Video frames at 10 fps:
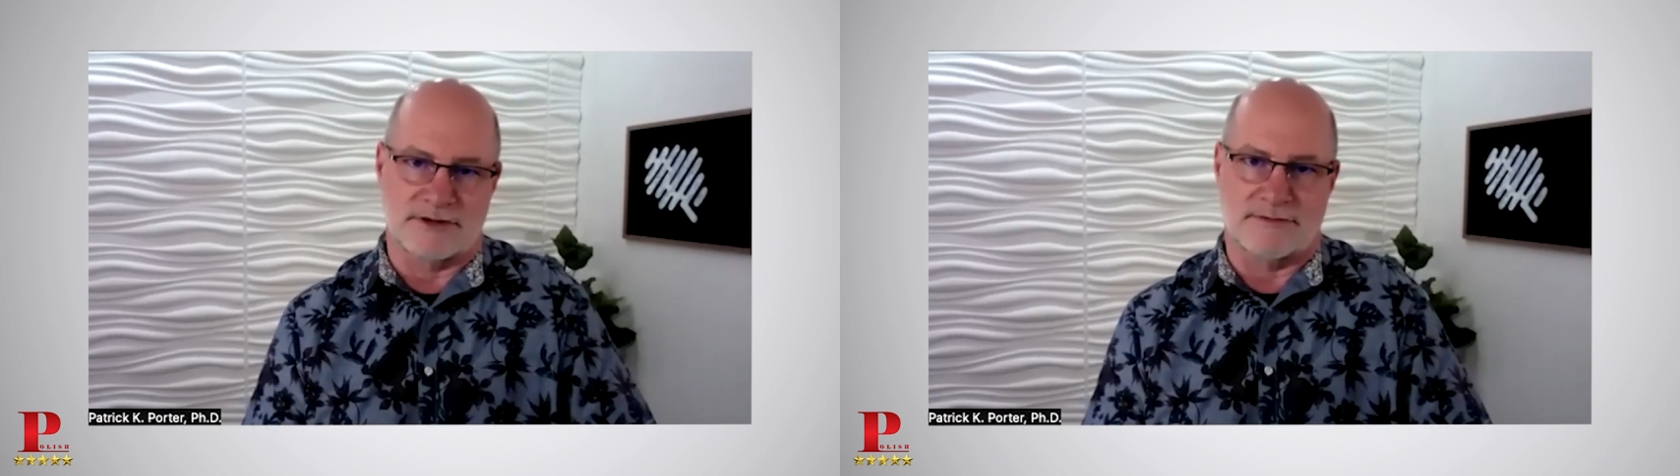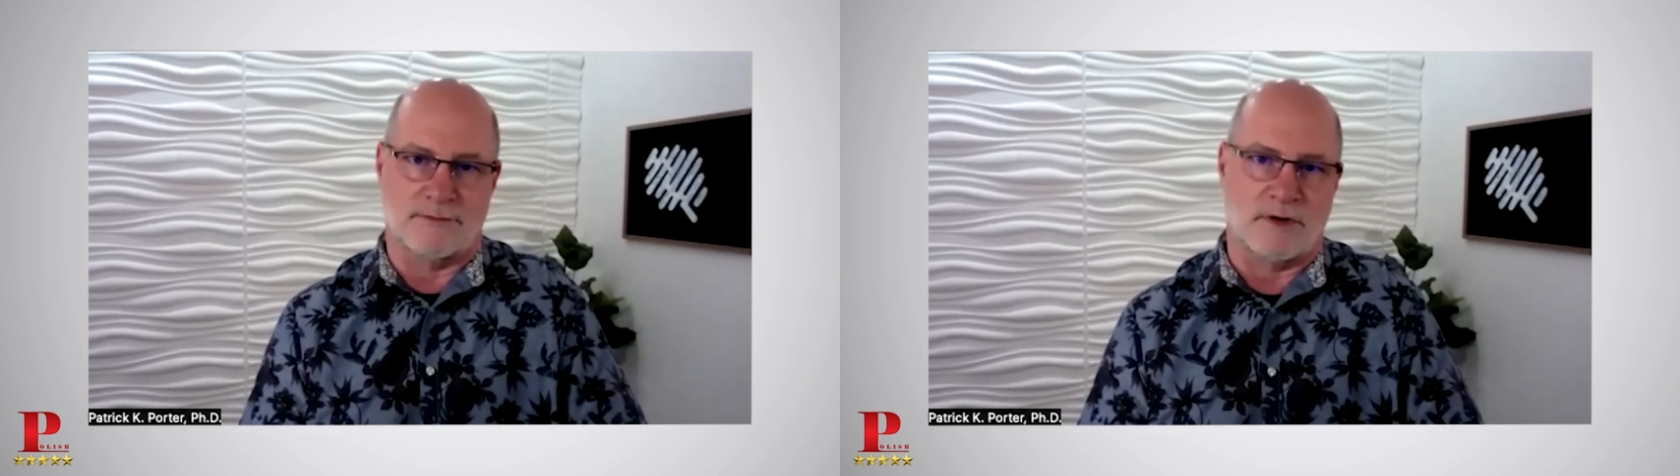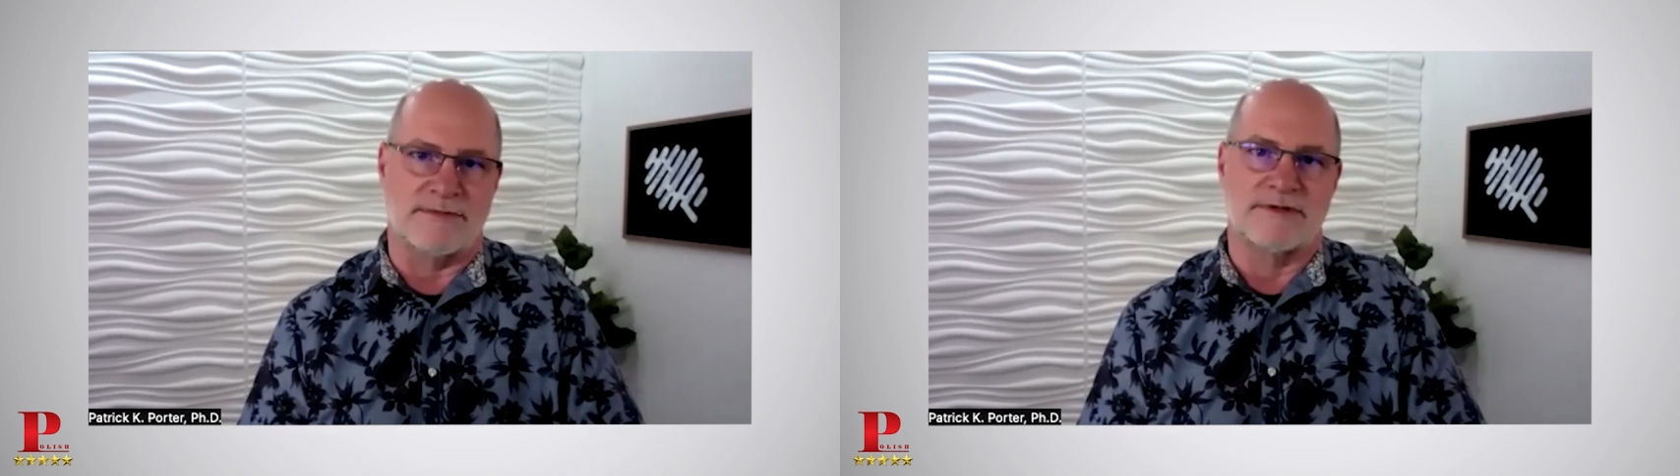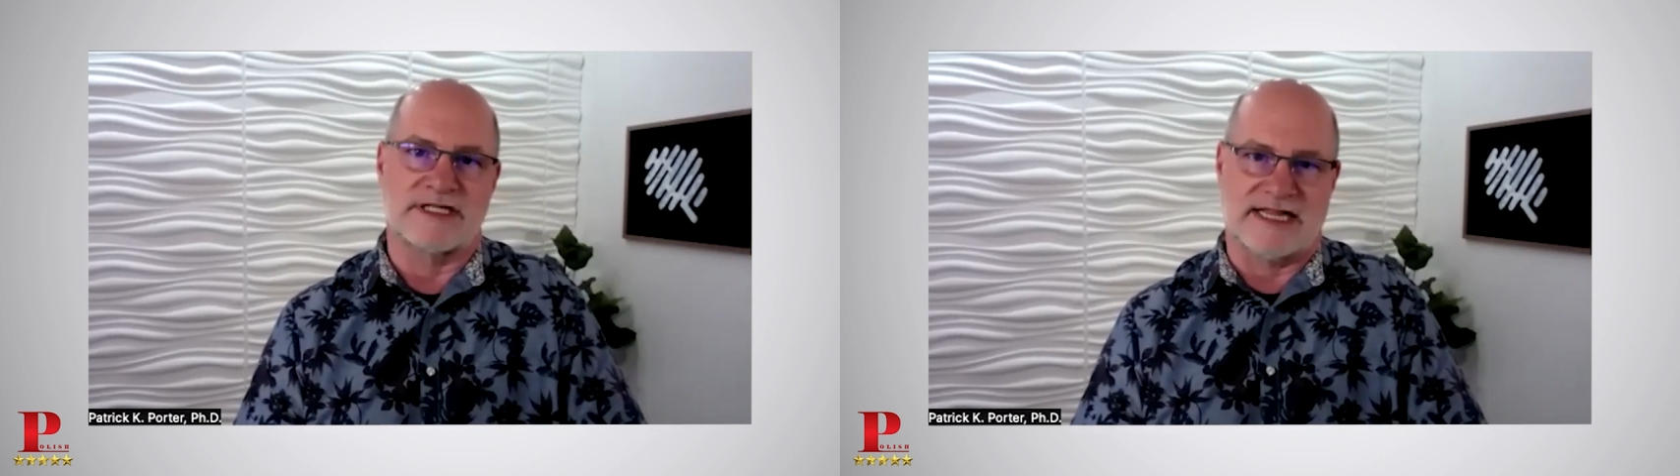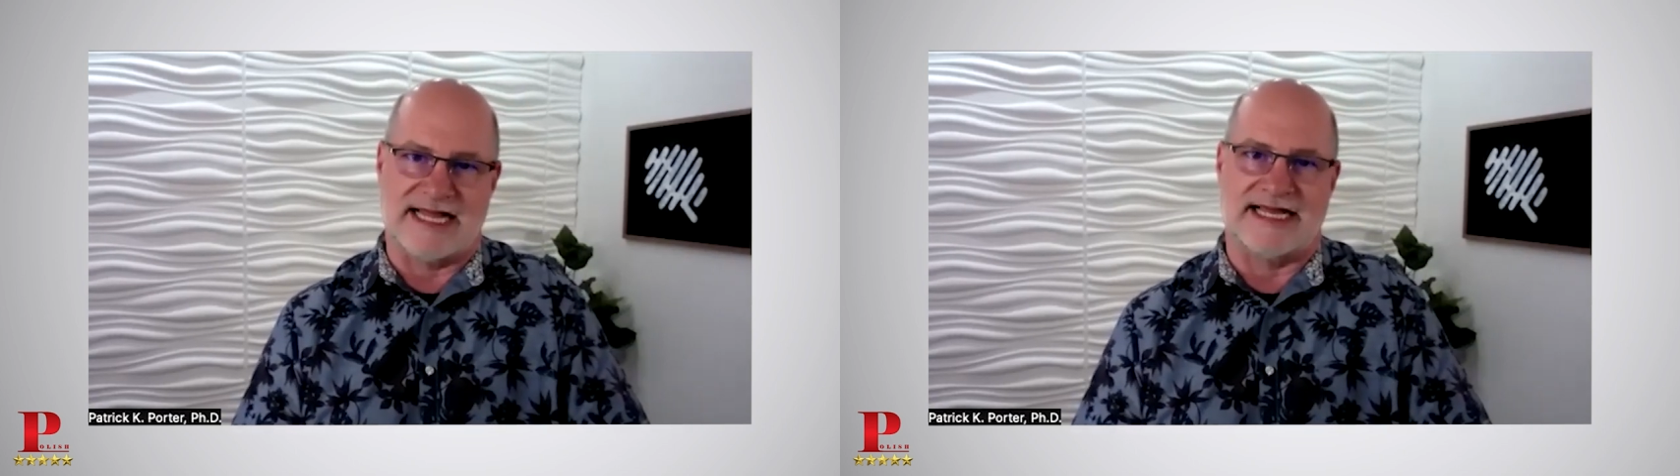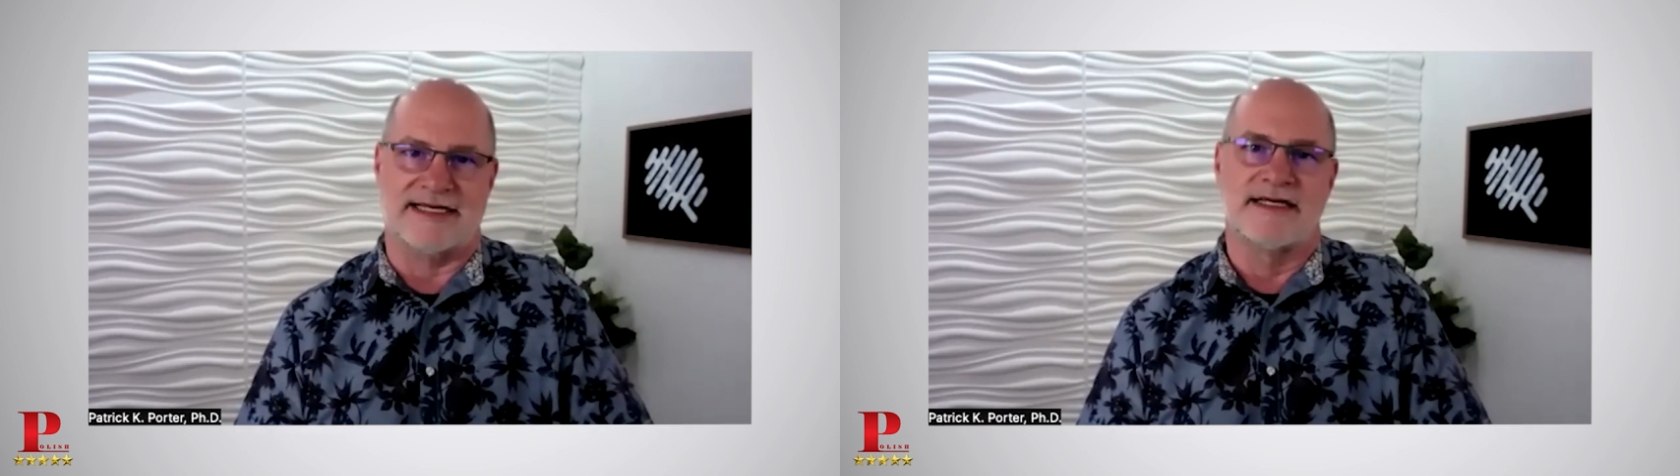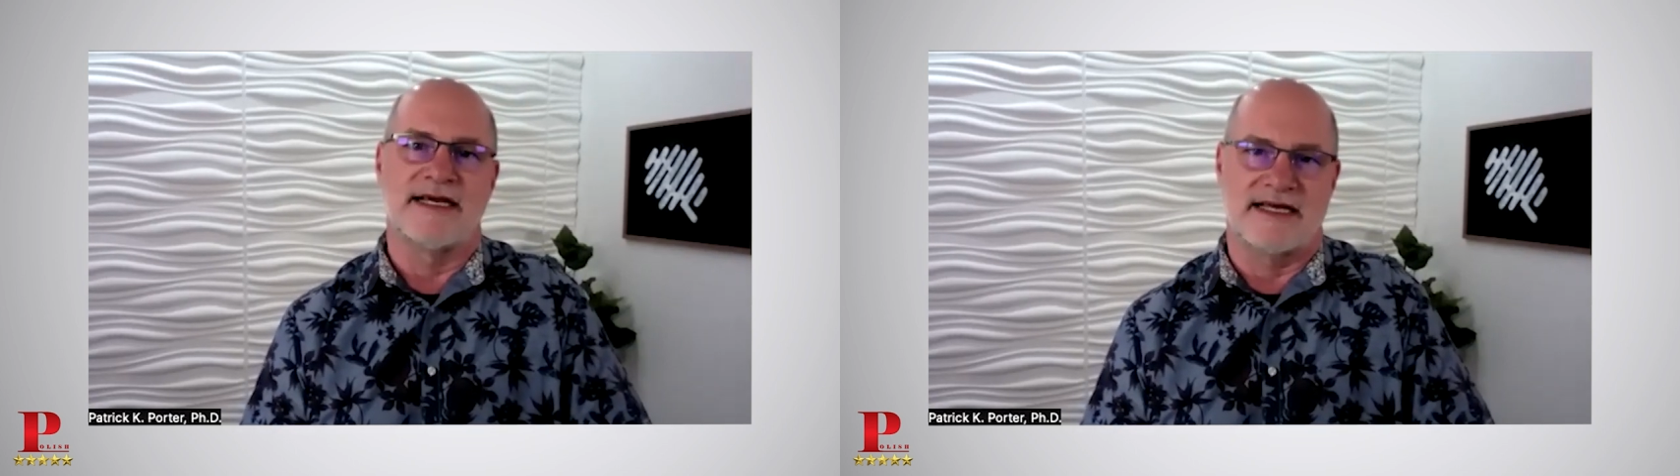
or one client